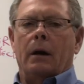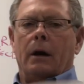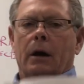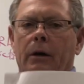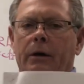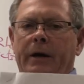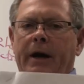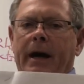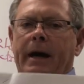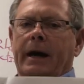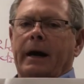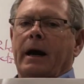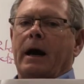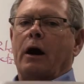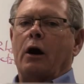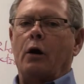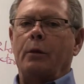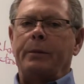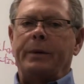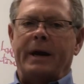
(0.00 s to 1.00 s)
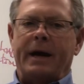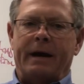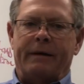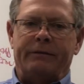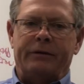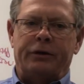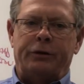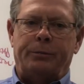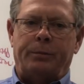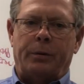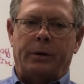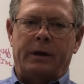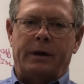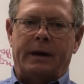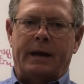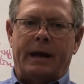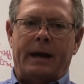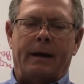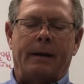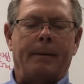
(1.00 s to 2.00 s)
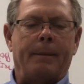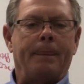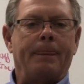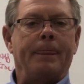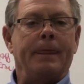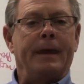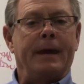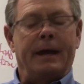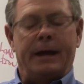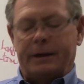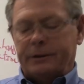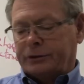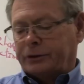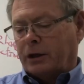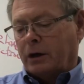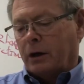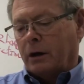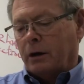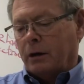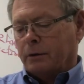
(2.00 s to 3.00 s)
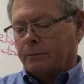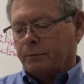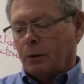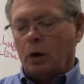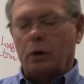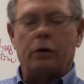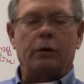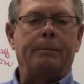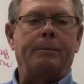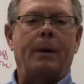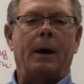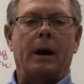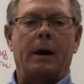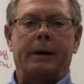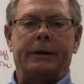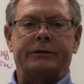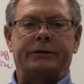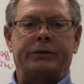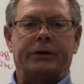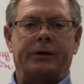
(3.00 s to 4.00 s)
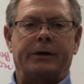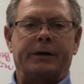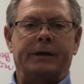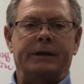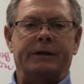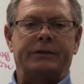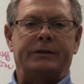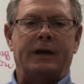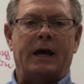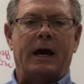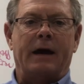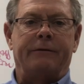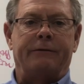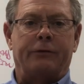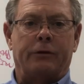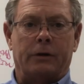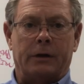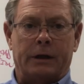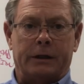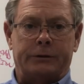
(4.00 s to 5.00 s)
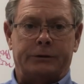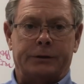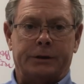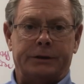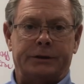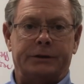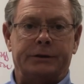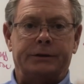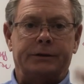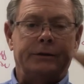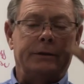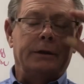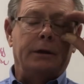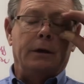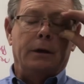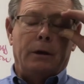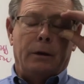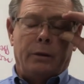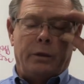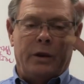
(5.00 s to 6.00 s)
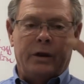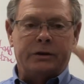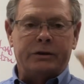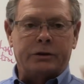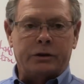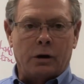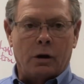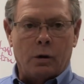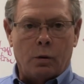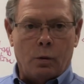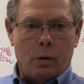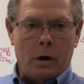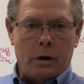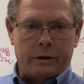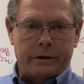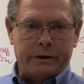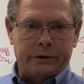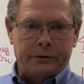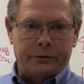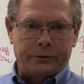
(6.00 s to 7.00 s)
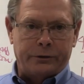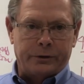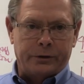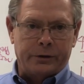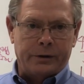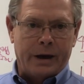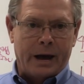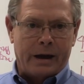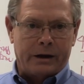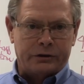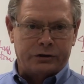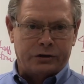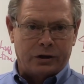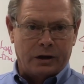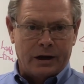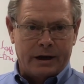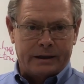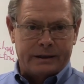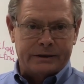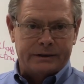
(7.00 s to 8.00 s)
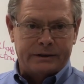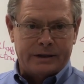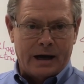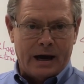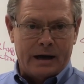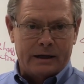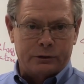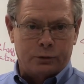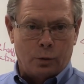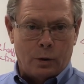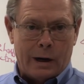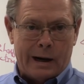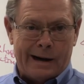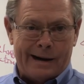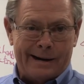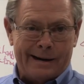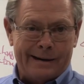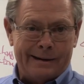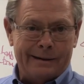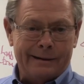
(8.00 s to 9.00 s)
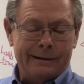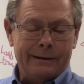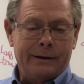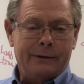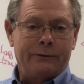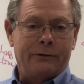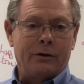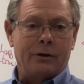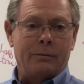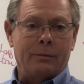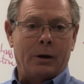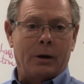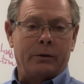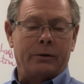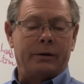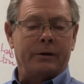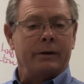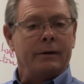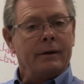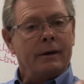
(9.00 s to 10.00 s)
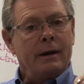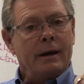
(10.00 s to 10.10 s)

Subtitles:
Okay, I hope you have this printed out. It is called Motor Power Circuit Design for Electricians. This is going to walk us through how to select the size wire for a motor,